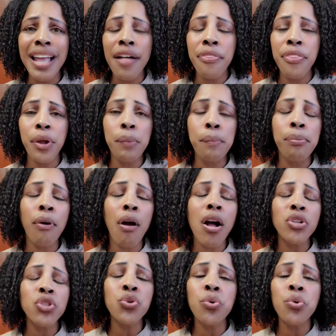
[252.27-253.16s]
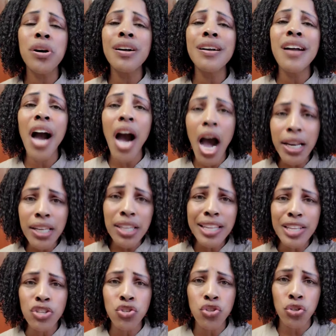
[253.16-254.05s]
They're brought to a
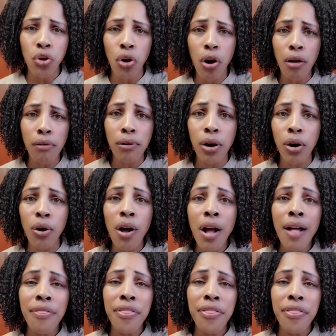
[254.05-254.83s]
godly sorrow.